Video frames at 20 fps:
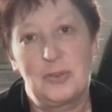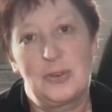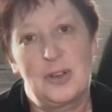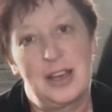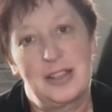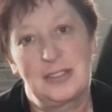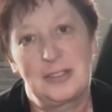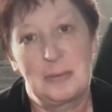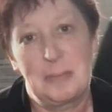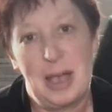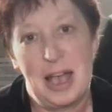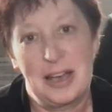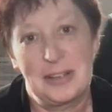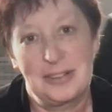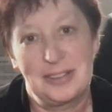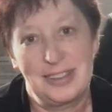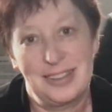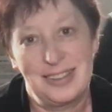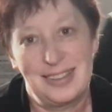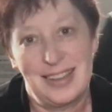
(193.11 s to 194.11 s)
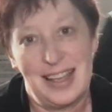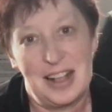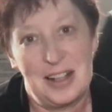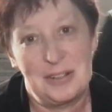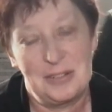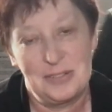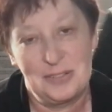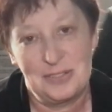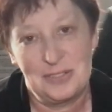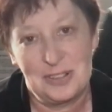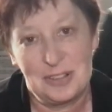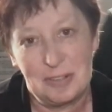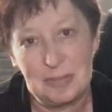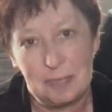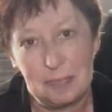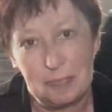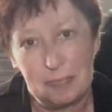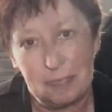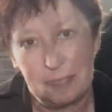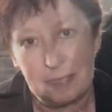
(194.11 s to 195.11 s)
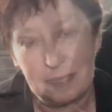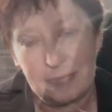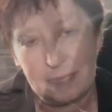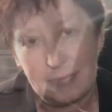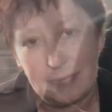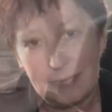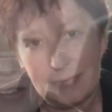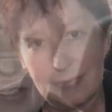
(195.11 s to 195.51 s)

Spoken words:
Custom House itself. Well, as